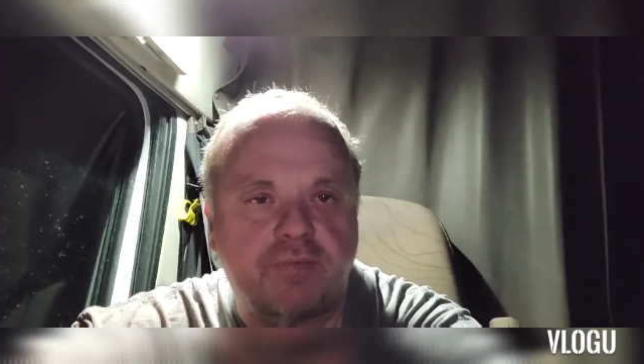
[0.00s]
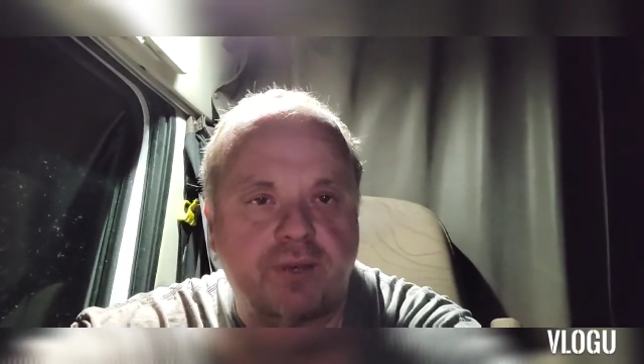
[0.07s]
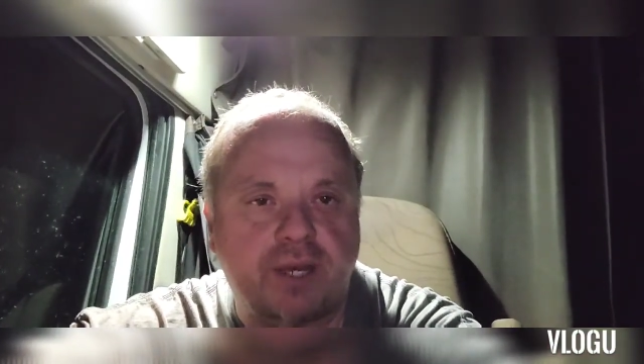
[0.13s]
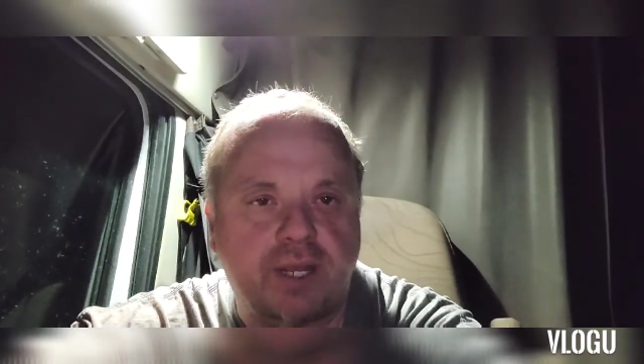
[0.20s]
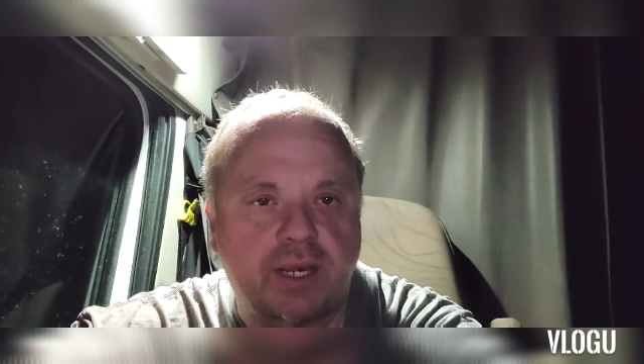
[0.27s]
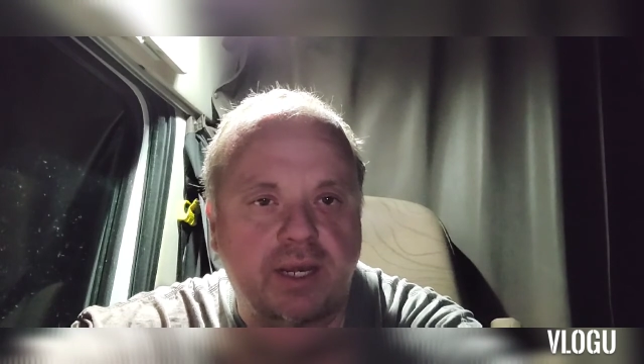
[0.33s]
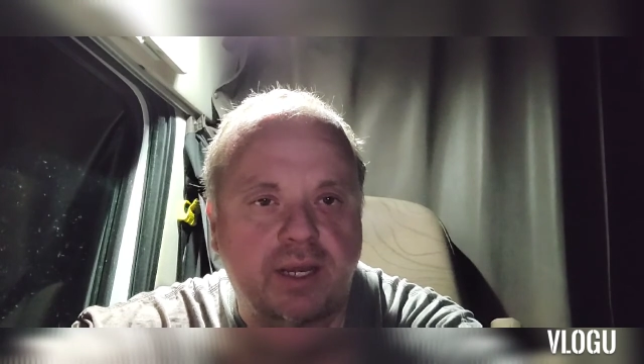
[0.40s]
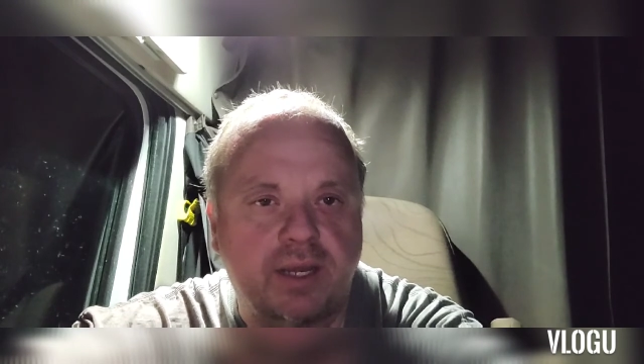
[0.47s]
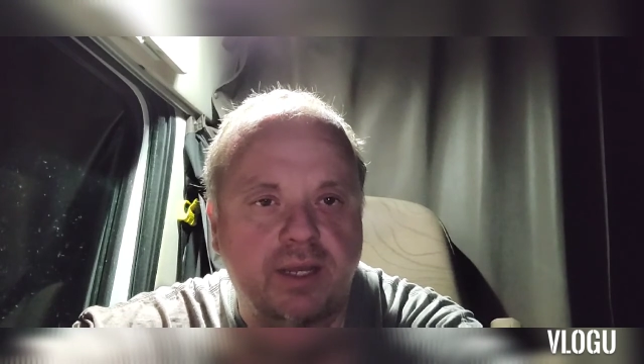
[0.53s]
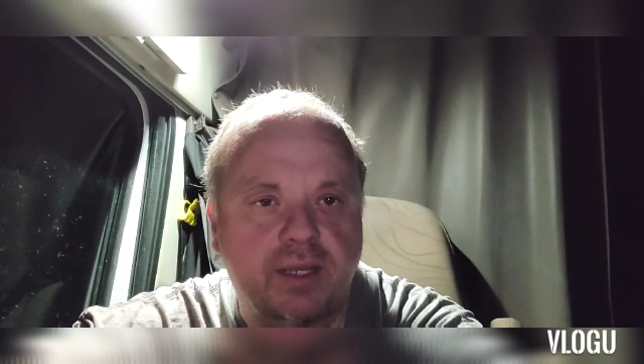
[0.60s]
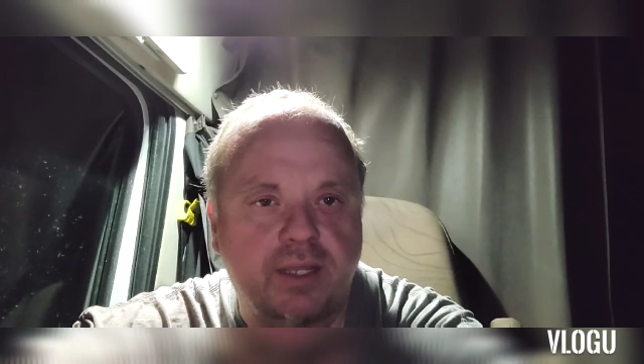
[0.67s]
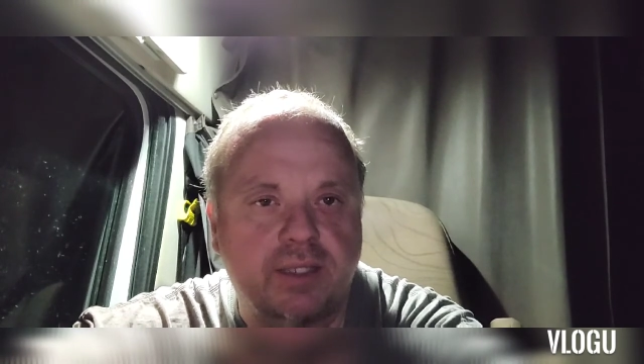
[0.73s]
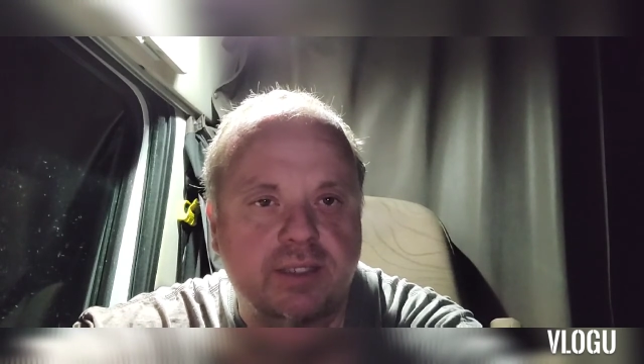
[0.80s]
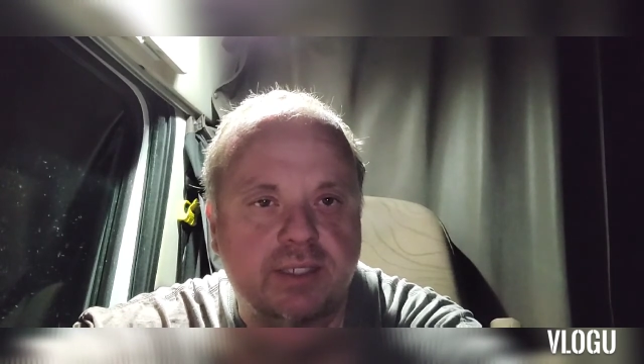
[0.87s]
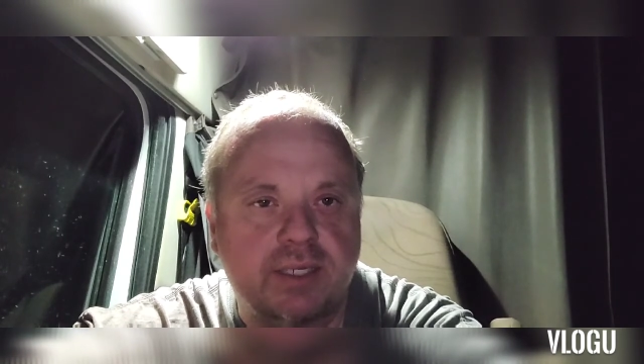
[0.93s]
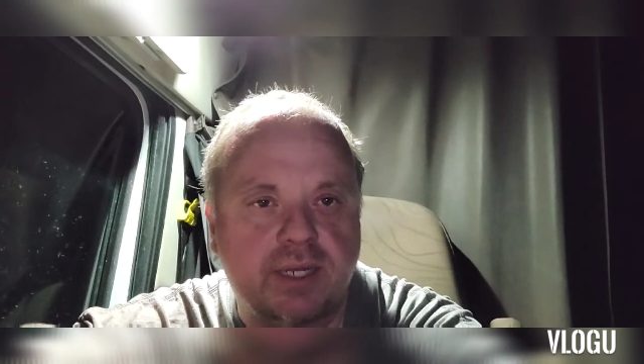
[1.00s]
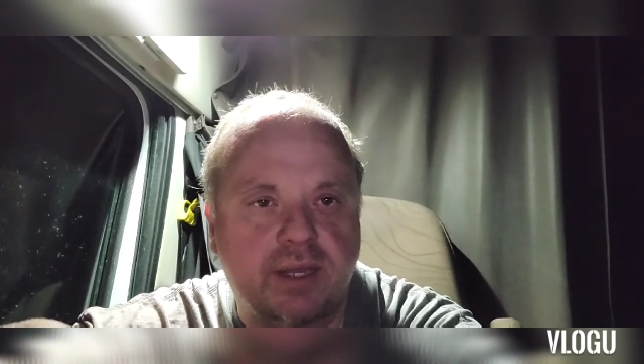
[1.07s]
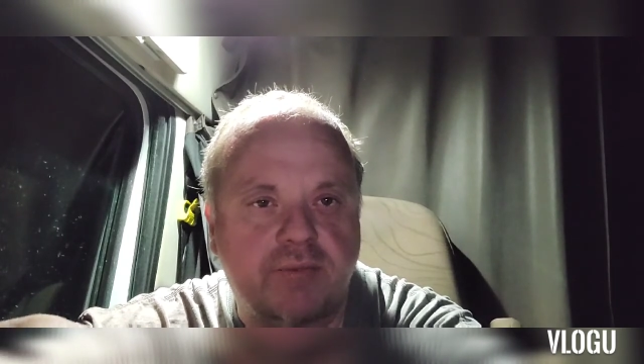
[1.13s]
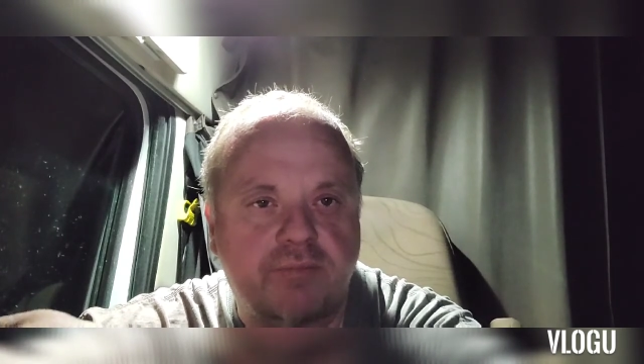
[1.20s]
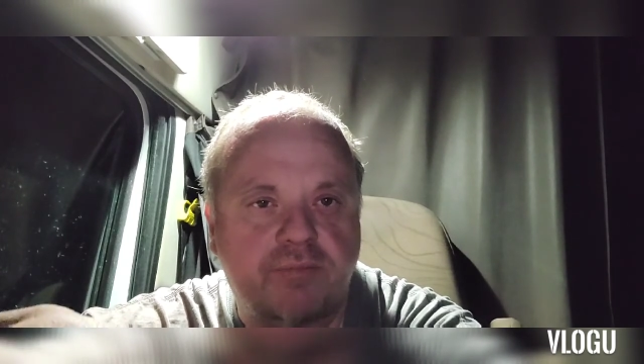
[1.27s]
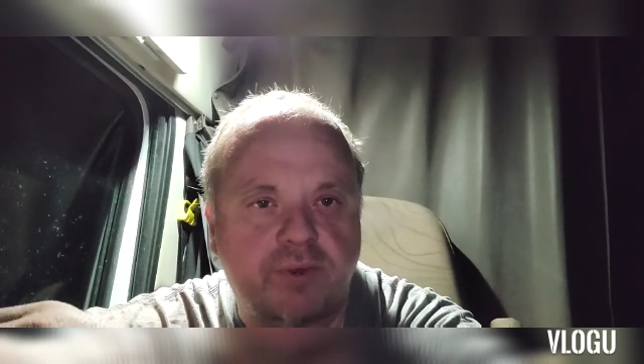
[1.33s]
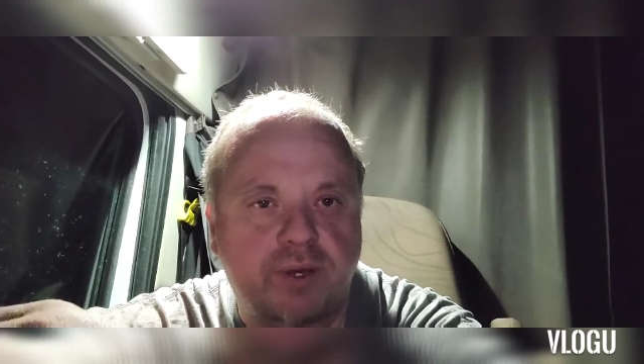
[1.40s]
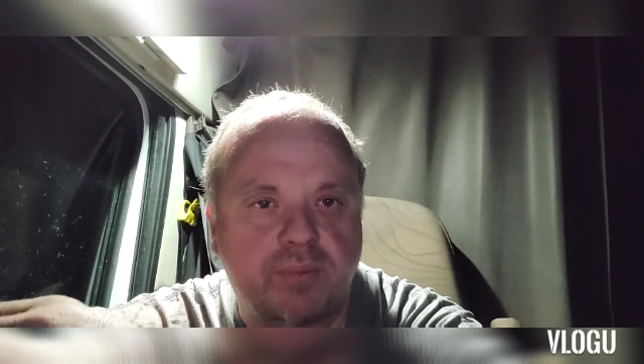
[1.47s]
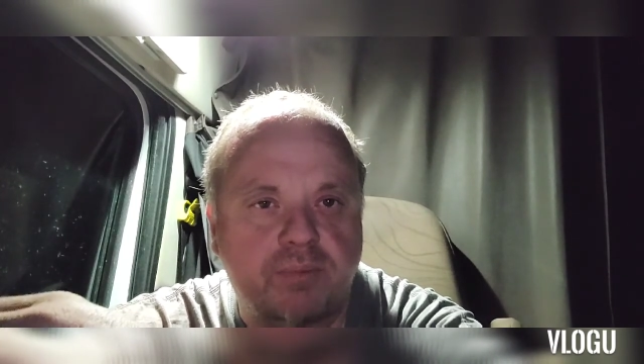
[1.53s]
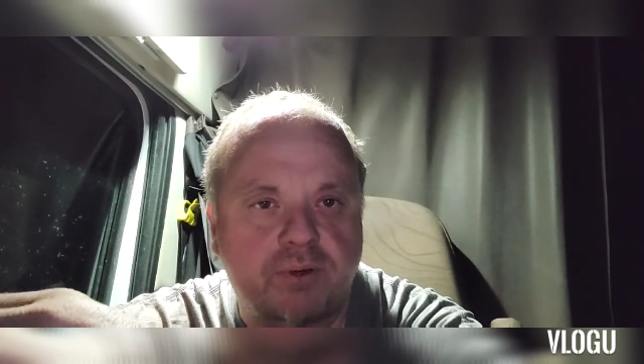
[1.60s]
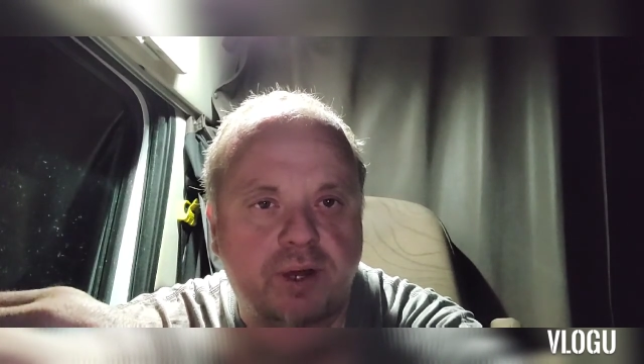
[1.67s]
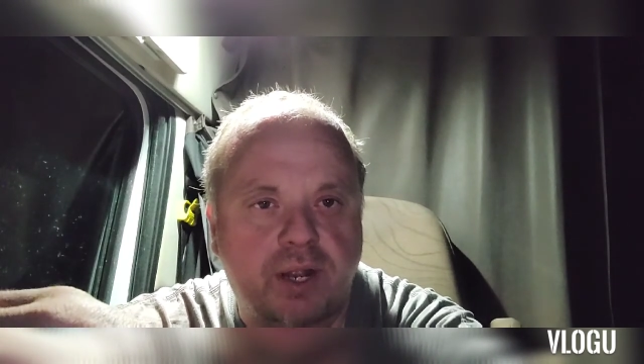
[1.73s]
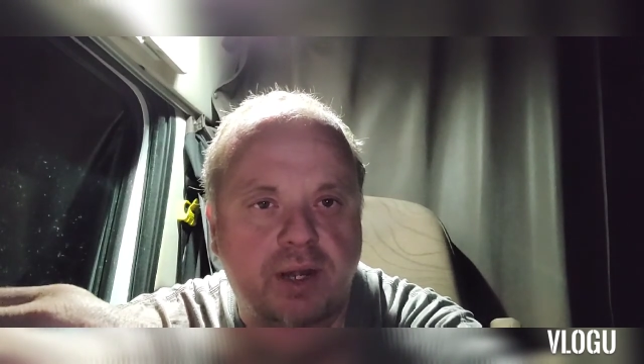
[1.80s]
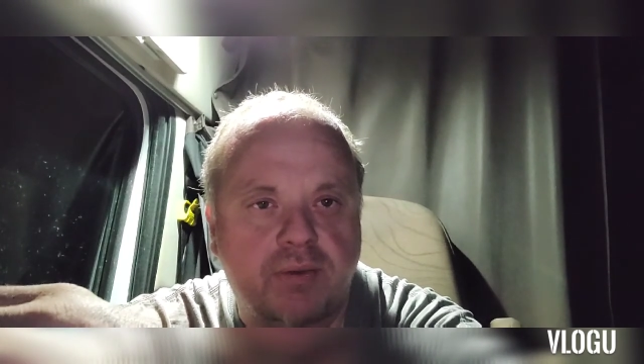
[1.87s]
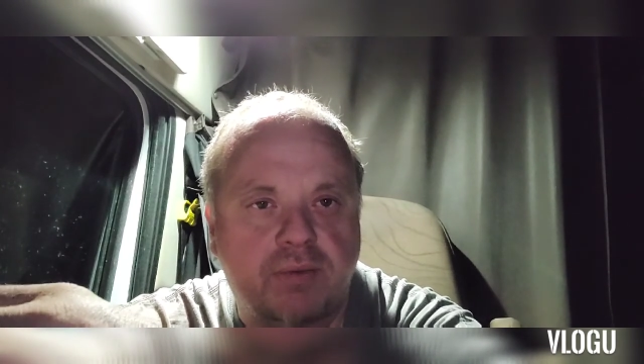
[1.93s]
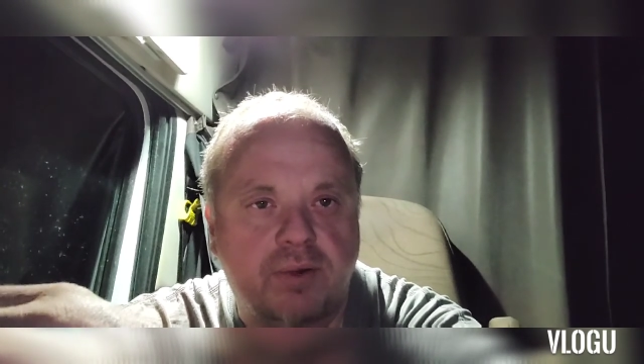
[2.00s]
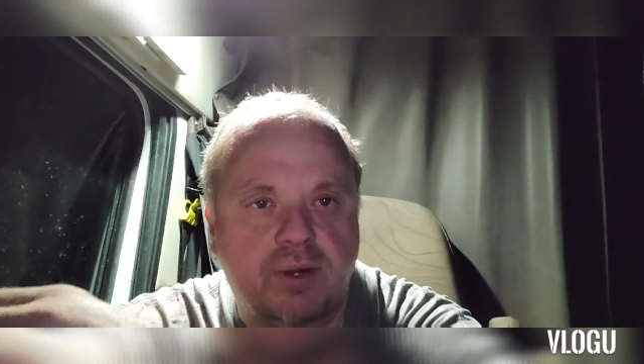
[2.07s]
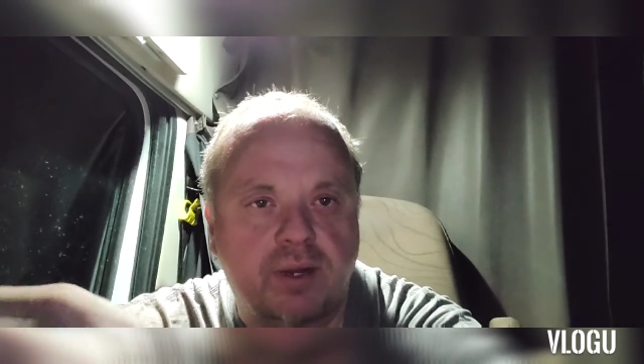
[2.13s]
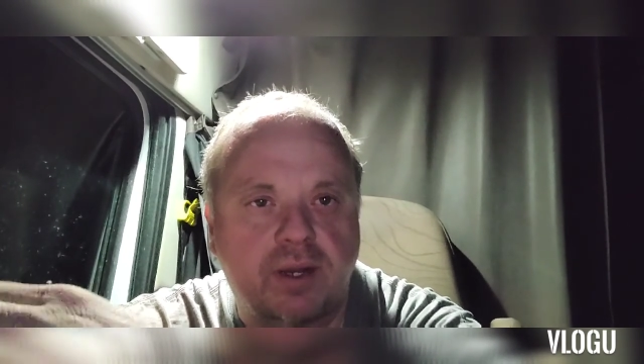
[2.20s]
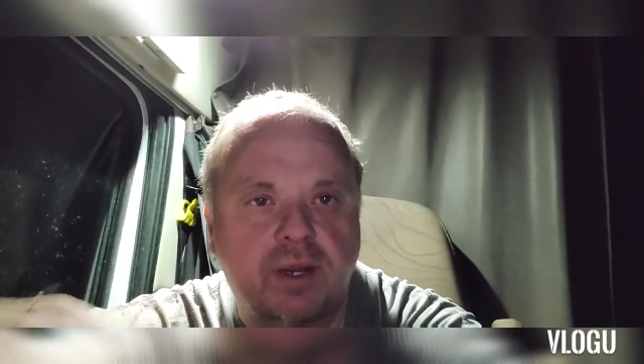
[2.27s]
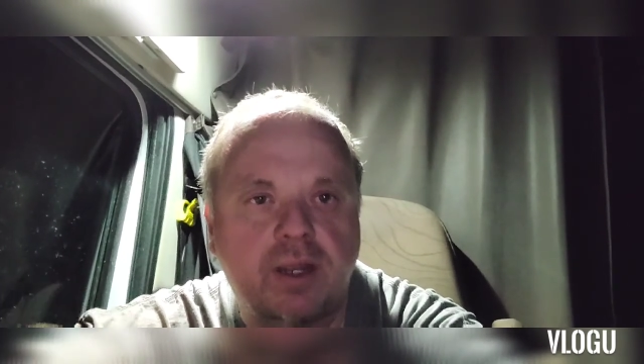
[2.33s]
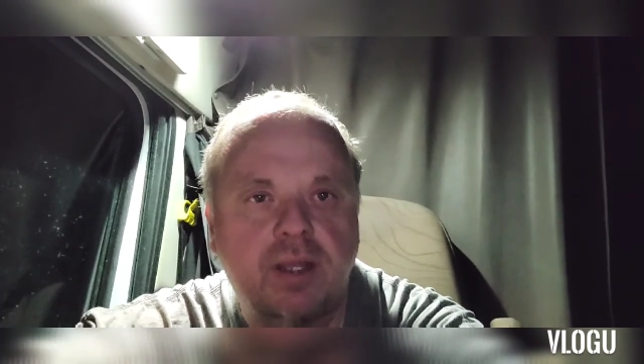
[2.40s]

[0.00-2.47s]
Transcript: and getting hung and stuff when I'm trying to work.